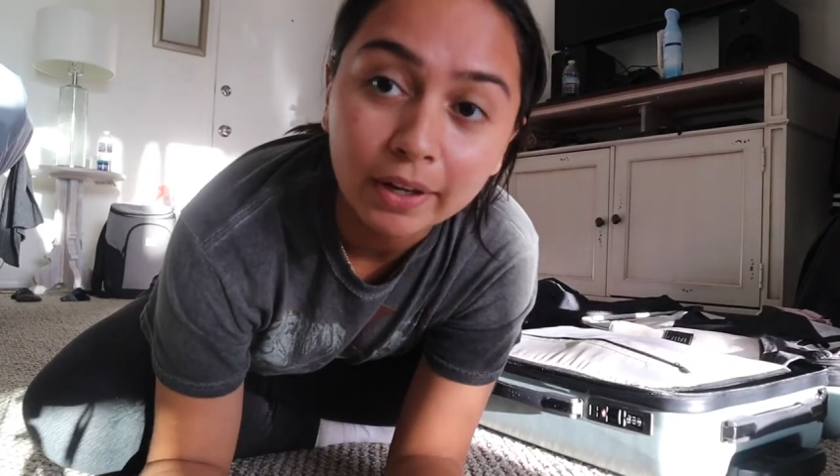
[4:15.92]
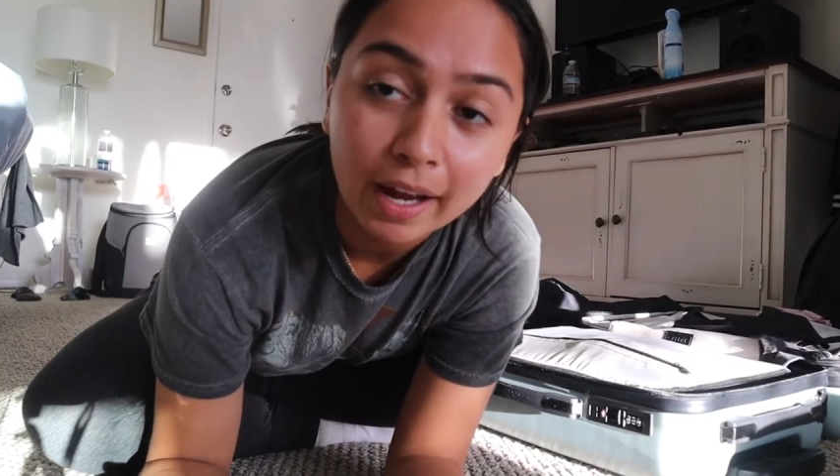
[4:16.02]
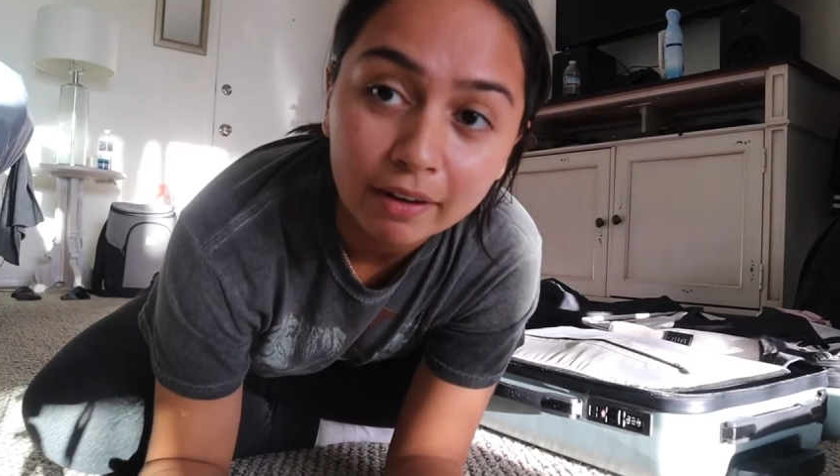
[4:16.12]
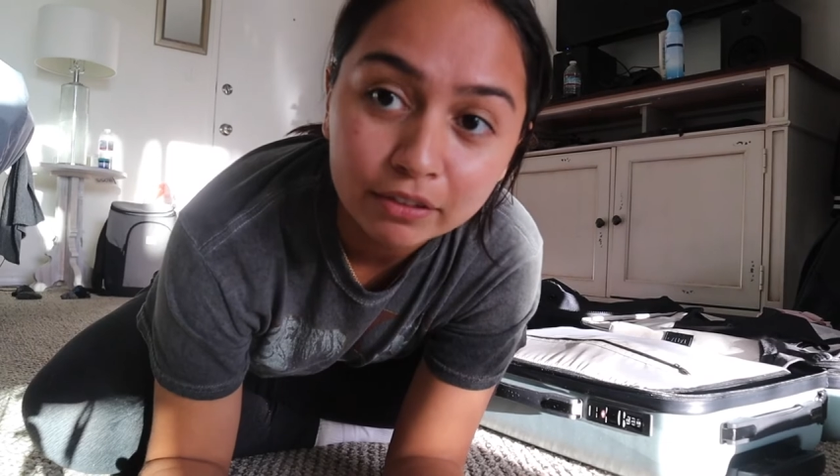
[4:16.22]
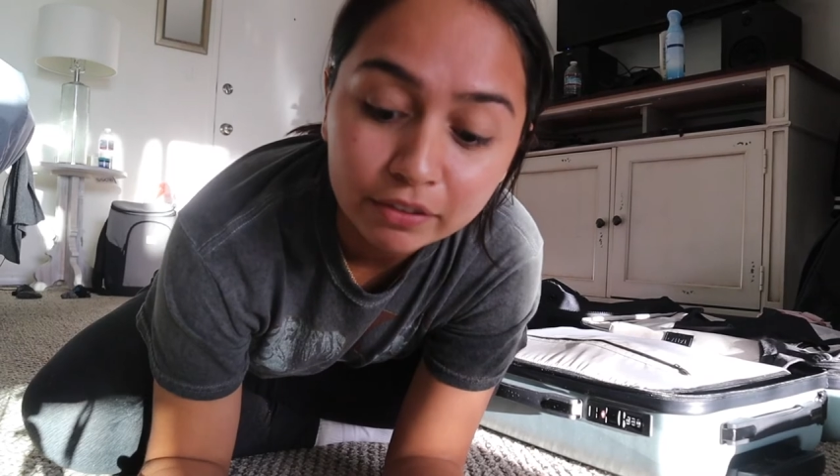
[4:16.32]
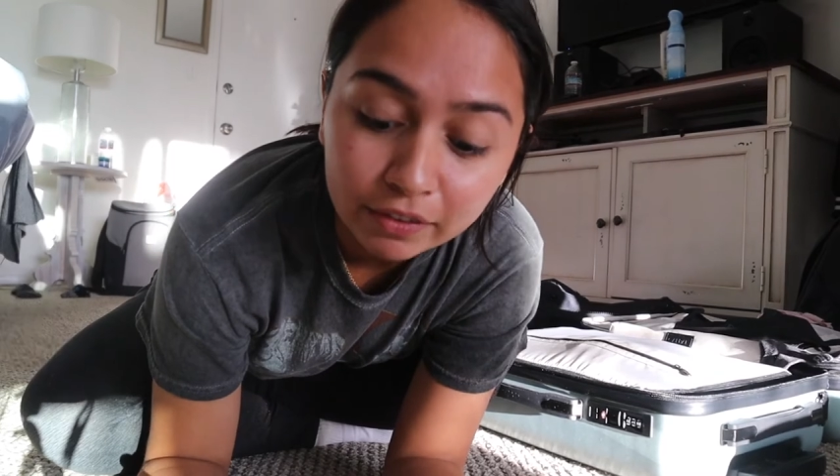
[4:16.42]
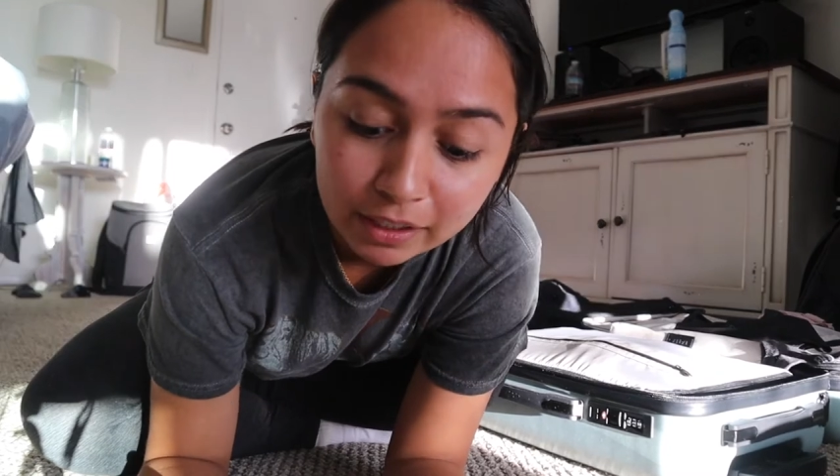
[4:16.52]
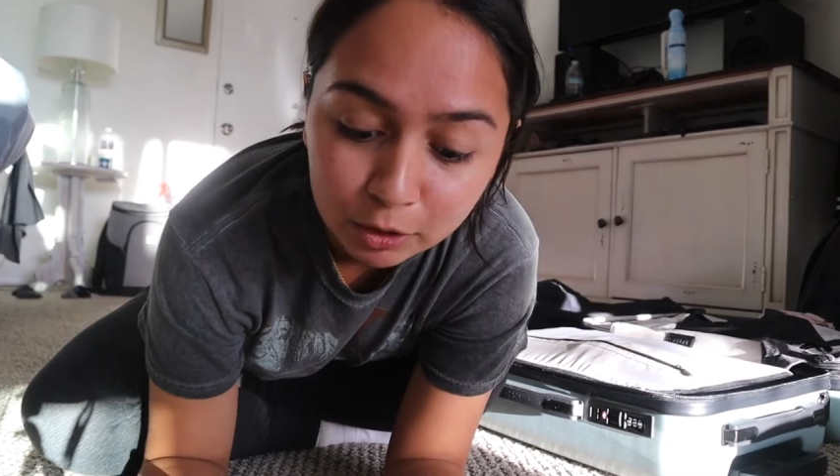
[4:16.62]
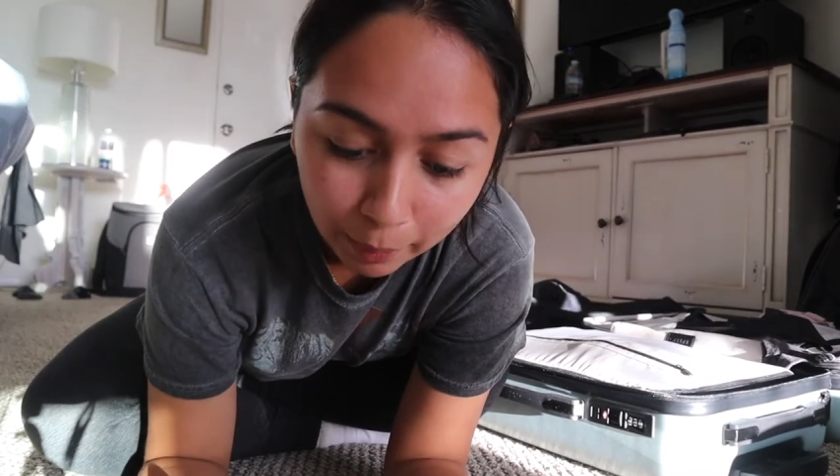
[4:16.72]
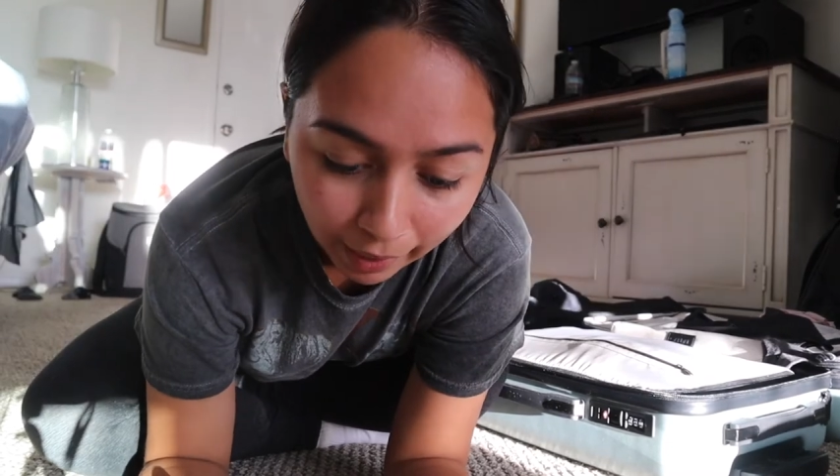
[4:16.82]
I have to
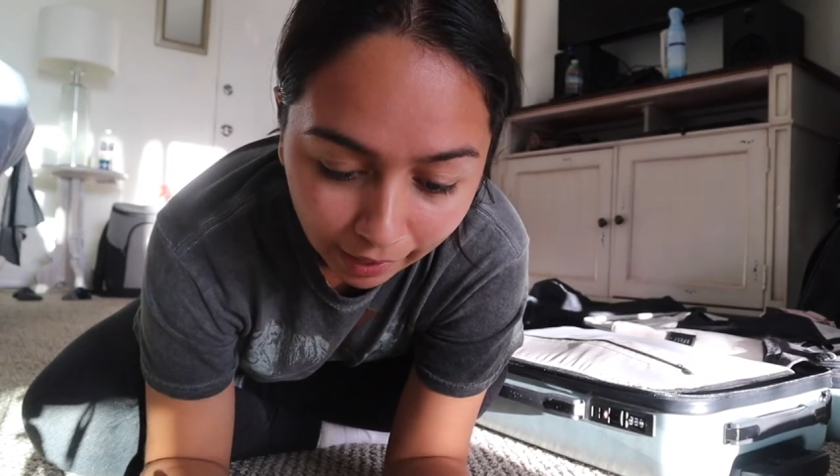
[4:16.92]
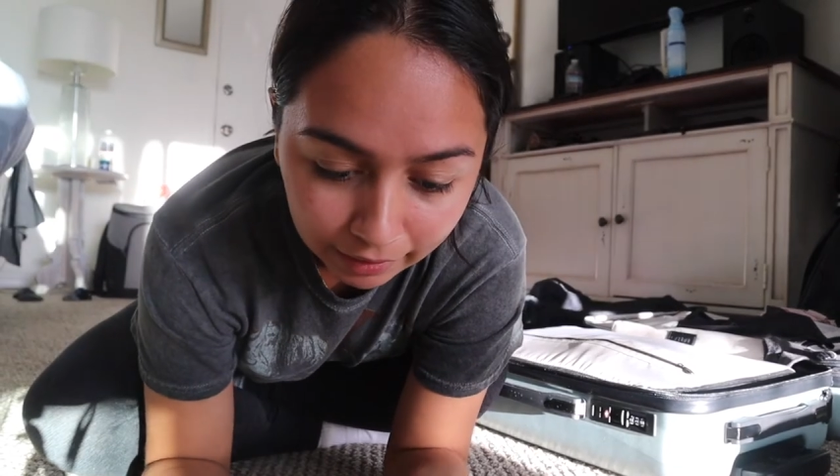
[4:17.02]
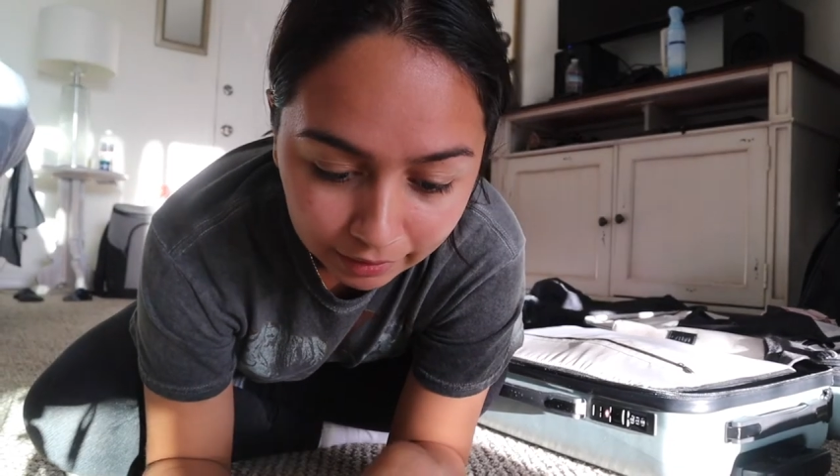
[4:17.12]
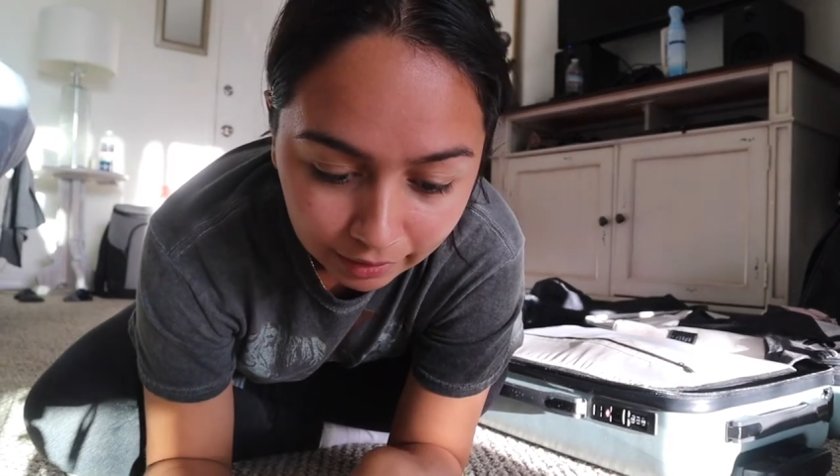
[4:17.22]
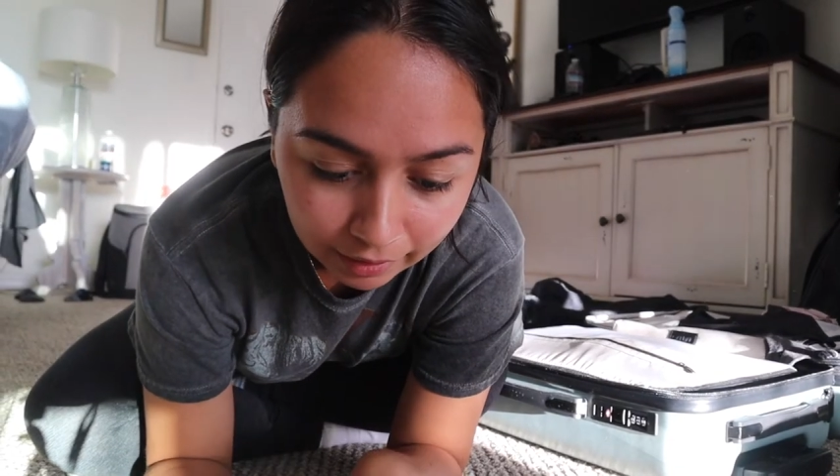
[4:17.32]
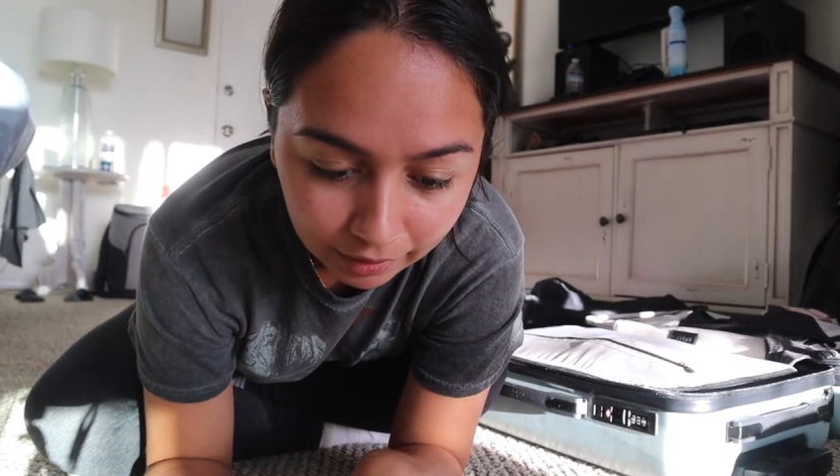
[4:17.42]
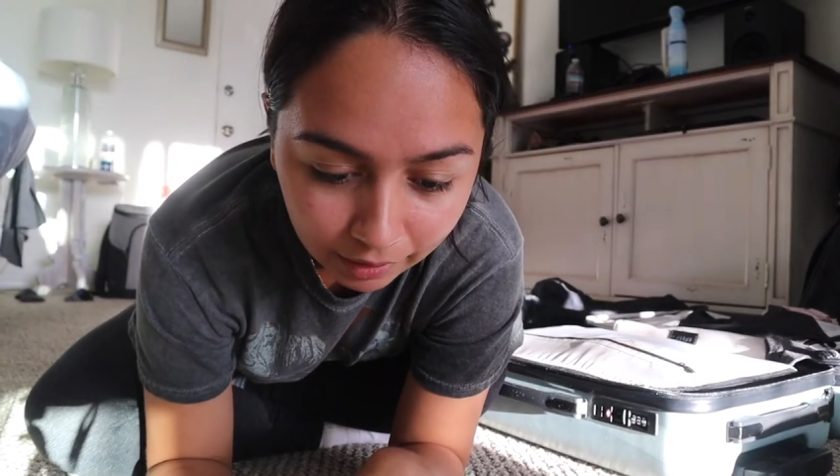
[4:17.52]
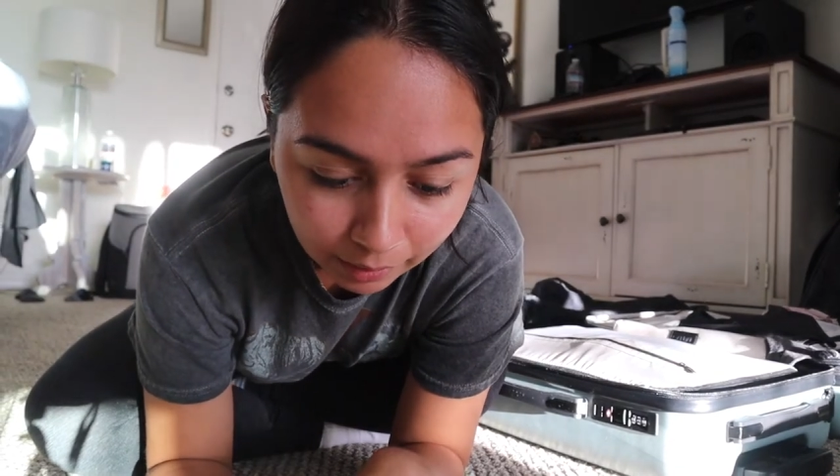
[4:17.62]
finish packing,